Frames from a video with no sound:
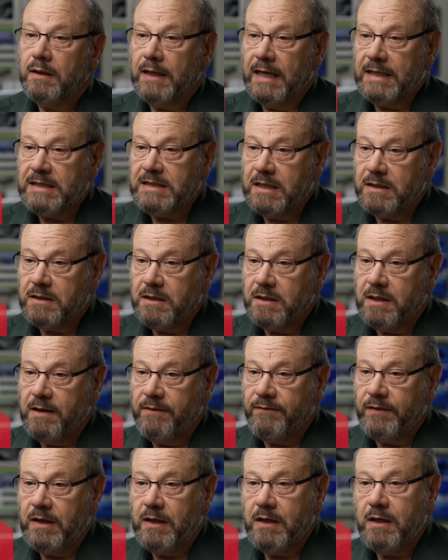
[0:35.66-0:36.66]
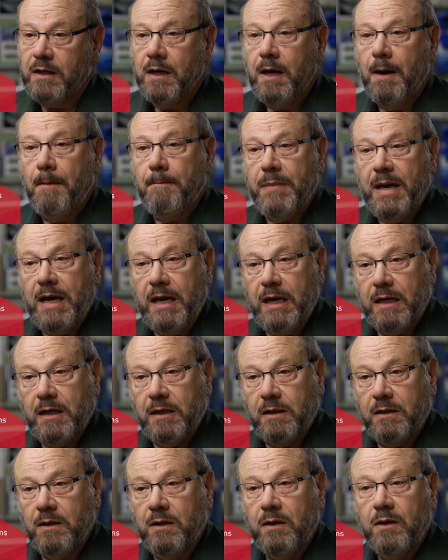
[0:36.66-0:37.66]
light sensitivity,
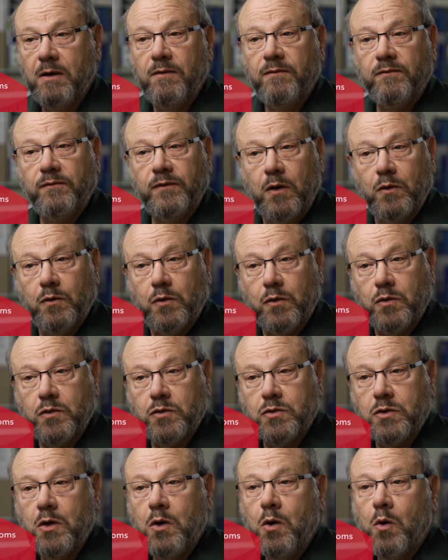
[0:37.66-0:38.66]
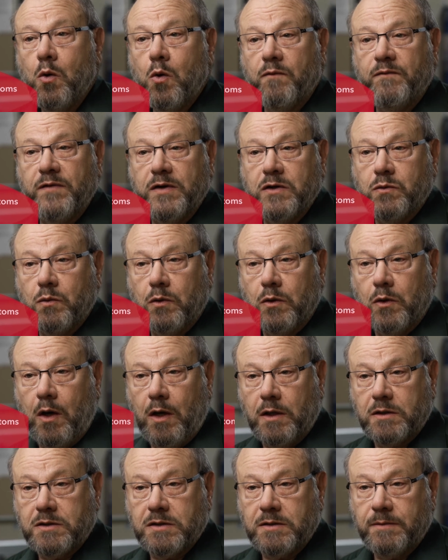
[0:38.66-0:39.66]
pain, floaters, or visual
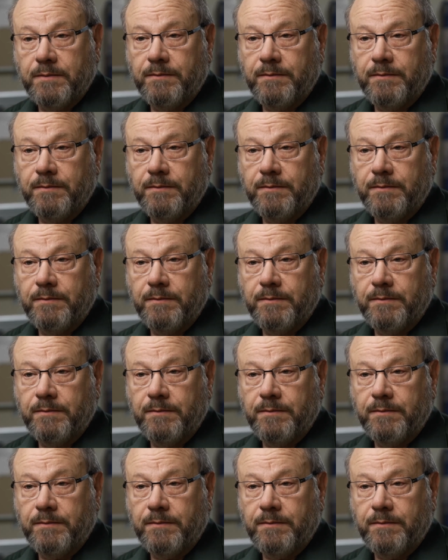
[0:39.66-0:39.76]
loss.